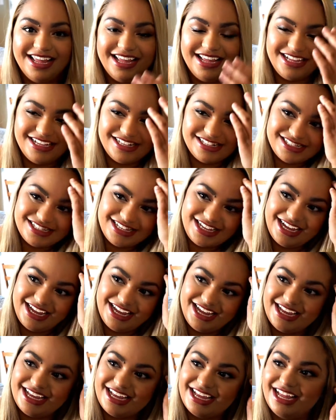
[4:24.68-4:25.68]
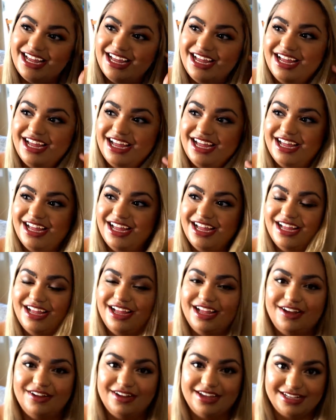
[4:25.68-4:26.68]
He's like,
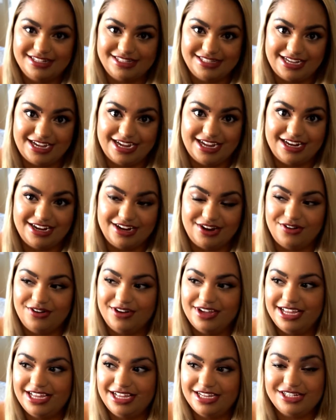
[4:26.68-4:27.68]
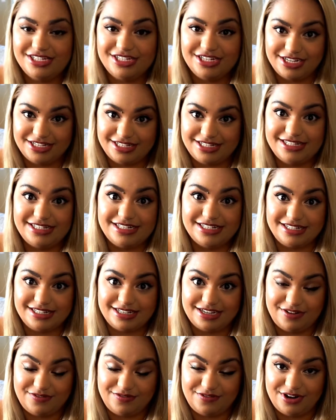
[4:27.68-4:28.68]
okay, side note, he just
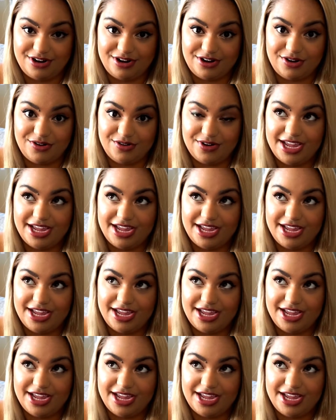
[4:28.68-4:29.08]
discovered